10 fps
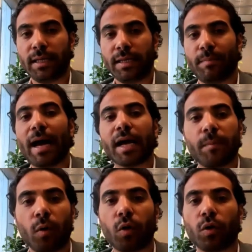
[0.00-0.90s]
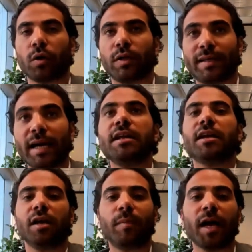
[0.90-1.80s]
backbone, on the
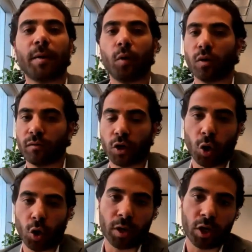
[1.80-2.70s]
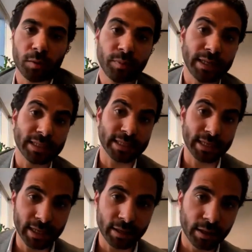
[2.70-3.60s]
technical backbone of the global companies
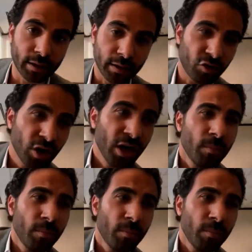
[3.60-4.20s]
and their reach.